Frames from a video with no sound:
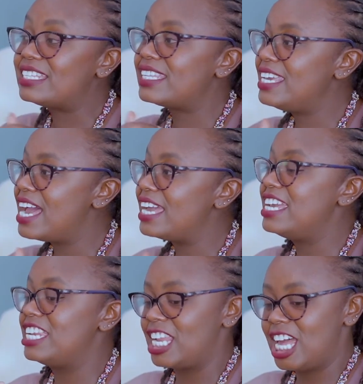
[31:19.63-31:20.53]
it's here
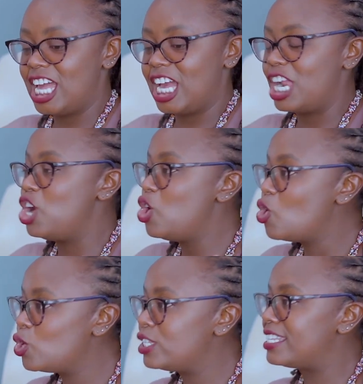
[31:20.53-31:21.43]
in
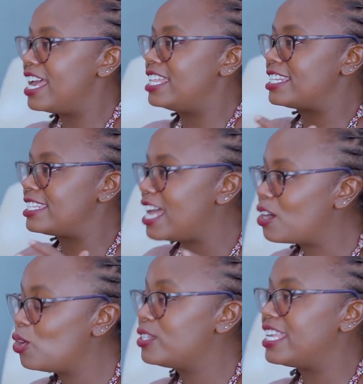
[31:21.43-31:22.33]
loads and
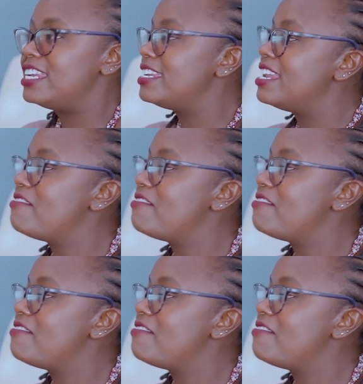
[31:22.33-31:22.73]
sackloads, and it